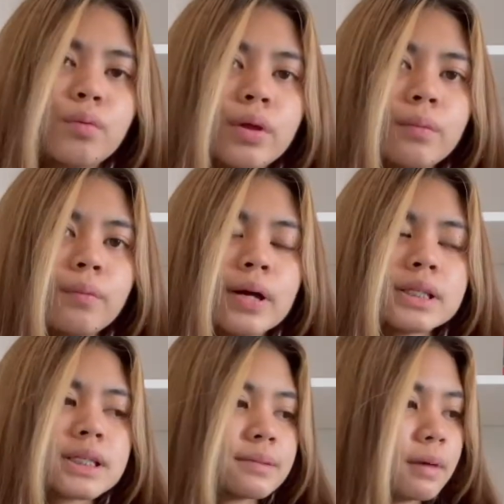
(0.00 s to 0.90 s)
We
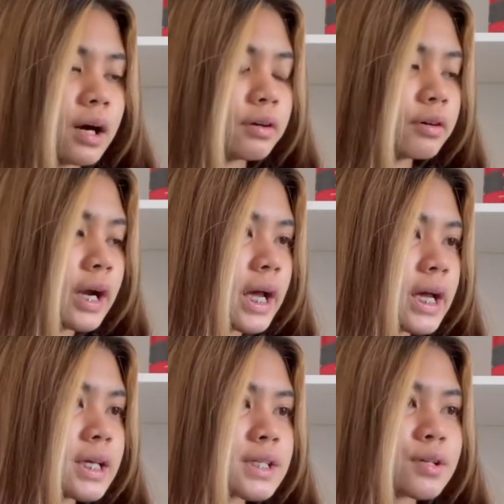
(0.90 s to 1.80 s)
went to
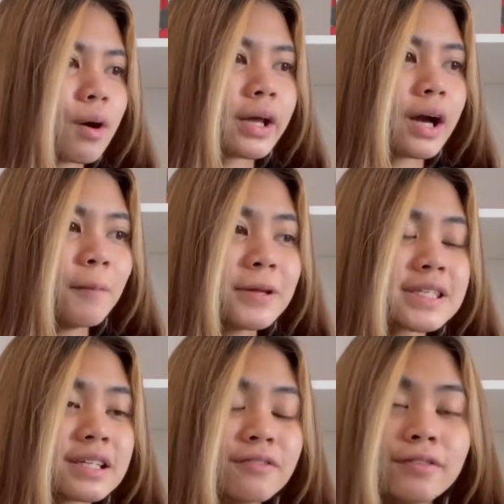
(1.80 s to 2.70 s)
Monterey, so I got
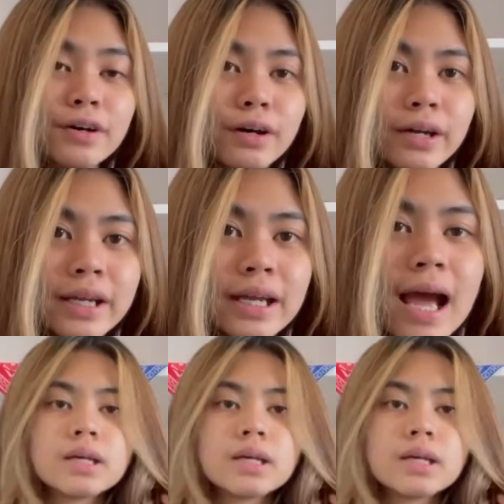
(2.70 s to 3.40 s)
myself a hoodie.